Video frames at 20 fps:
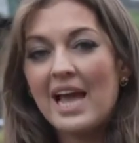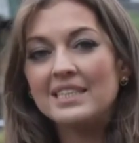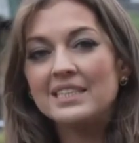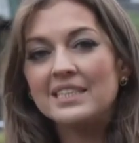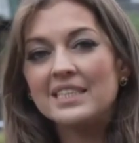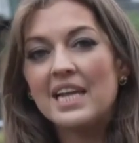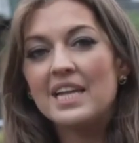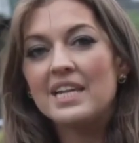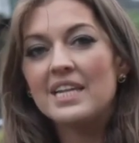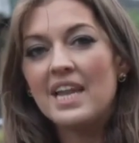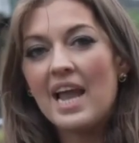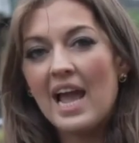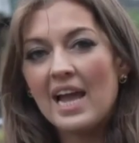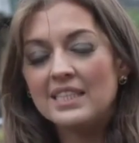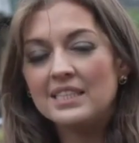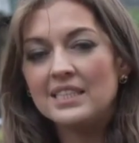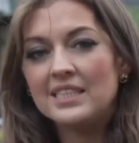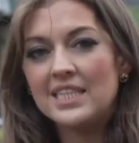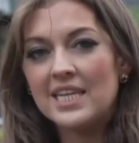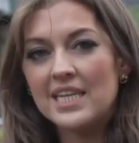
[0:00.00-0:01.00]
and a
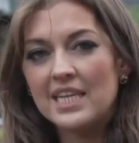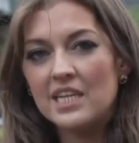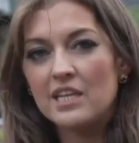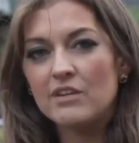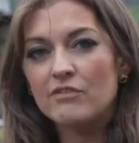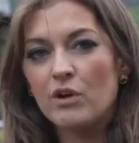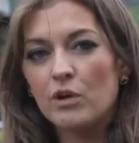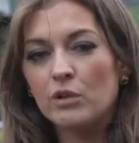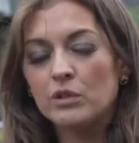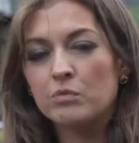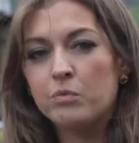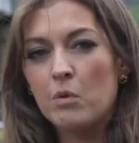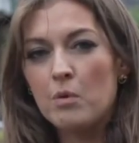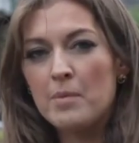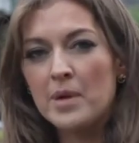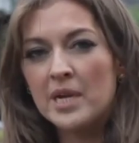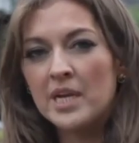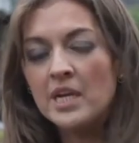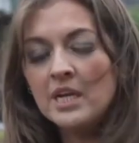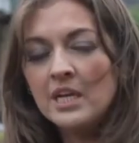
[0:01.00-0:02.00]
19-year-old
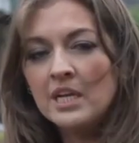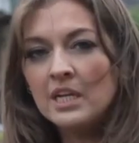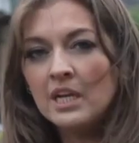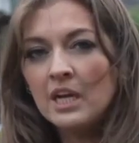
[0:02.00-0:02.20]
woman